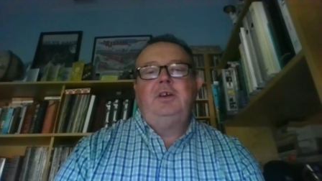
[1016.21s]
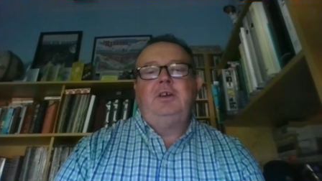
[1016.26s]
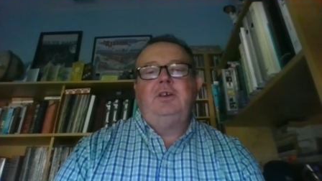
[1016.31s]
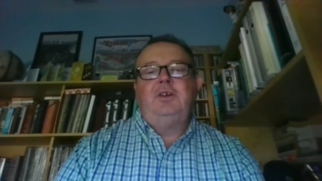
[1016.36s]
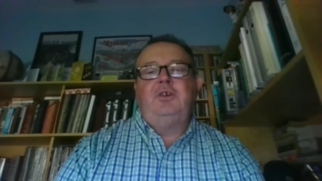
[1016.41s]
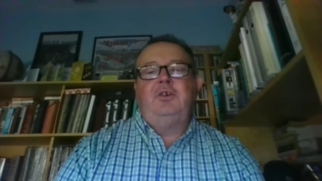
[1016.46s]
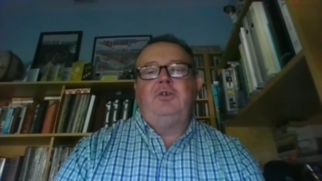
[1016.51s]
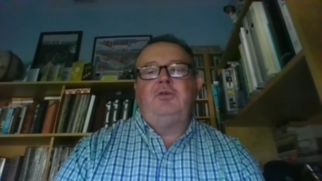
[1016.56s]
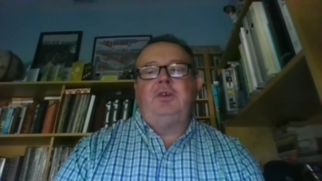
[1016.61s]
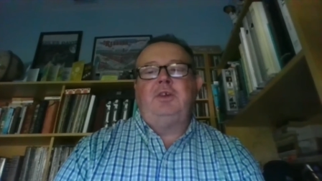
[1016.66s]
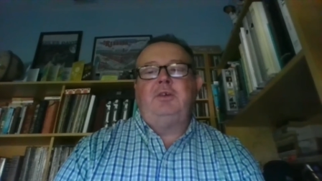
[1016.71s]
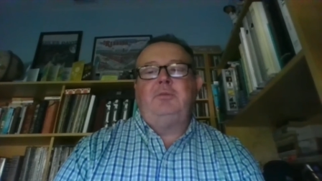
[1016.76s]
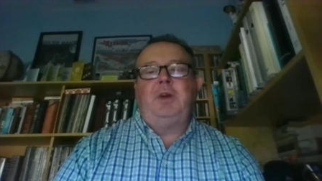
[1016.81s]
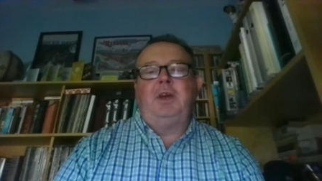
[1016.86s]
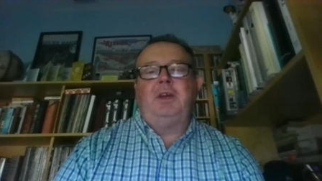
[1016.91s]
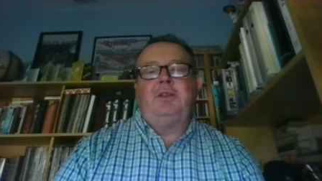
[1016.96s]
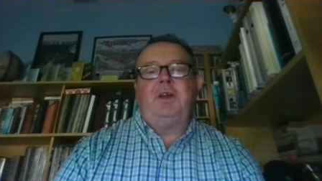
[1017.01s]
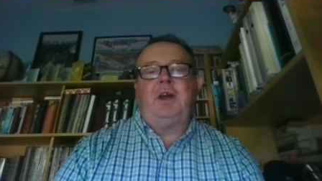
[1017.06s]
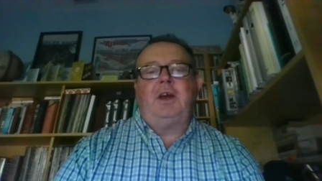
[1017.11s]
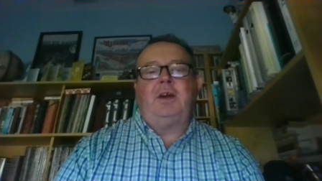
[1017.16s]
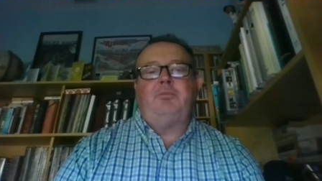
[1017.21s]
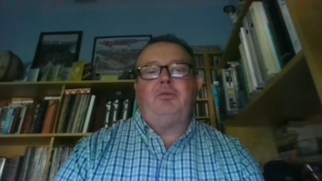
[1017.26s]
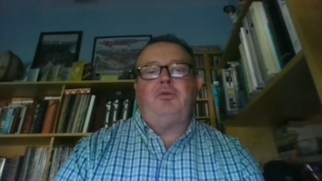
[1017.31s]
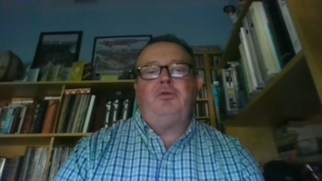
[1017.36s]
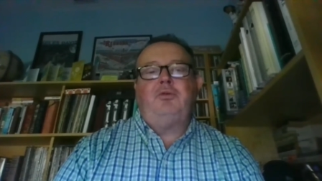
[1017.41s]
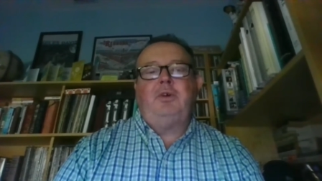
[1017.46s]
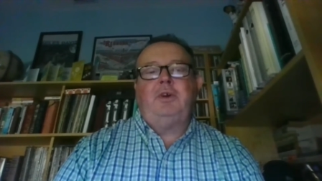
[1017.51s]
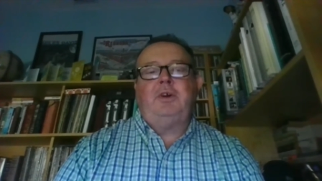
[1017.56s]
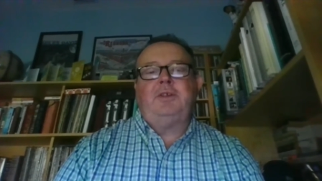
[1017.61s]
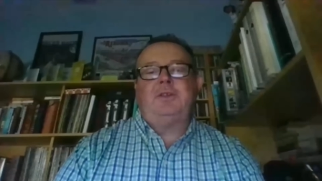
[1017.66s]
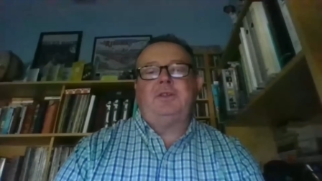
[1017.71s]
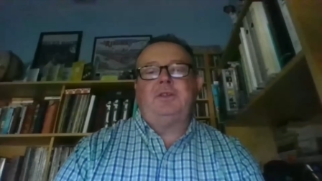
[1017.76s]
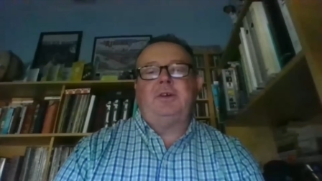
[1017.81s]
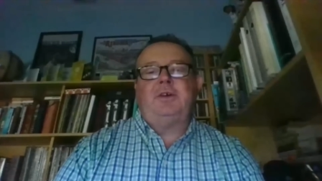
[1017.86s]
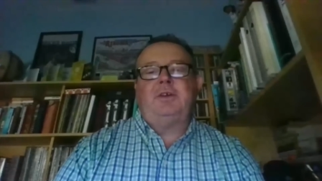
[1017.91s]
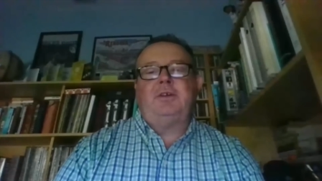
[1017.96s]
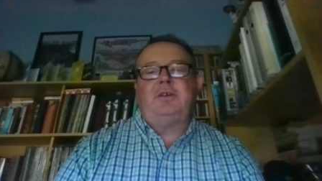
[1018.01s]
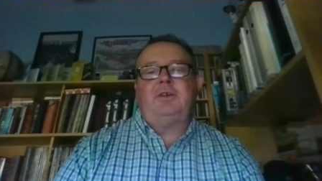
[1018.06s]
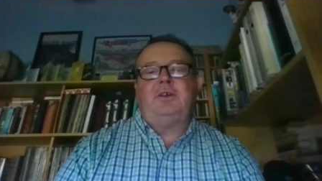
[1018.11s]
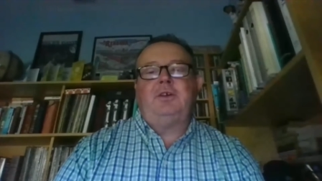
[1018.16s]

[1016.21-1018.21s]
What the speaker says: made that point that,